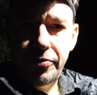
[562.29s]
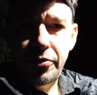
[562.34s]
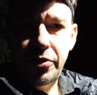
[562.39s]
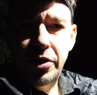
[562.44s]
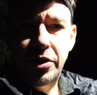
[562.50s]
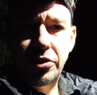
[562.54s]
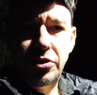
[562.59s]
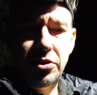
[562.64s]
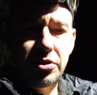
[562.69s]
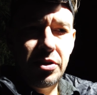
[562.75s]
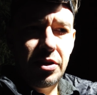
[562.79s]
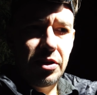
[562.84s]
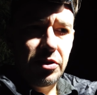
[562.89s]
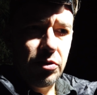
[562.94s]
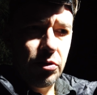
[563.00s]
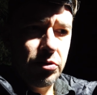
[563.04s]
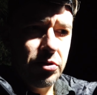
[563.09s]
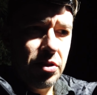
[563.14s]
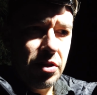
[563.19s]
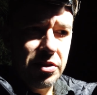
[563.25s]
fridge
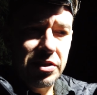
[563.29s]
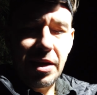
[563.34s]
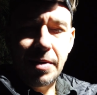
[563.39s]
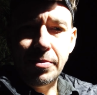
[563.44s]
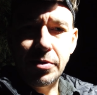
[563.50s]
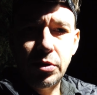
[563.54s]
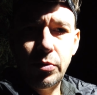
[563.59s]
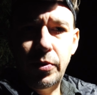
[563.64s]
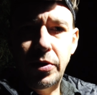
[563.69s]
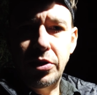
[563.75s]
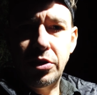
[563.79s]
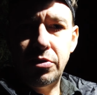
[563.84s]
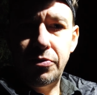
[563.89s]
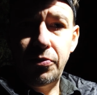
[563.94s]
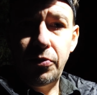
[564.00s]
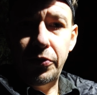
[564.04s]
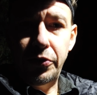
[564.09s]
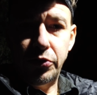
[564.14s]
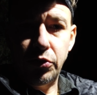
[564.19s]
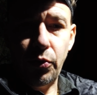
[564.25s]
is also the same switch
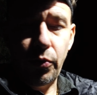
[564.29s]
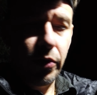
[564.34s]
for the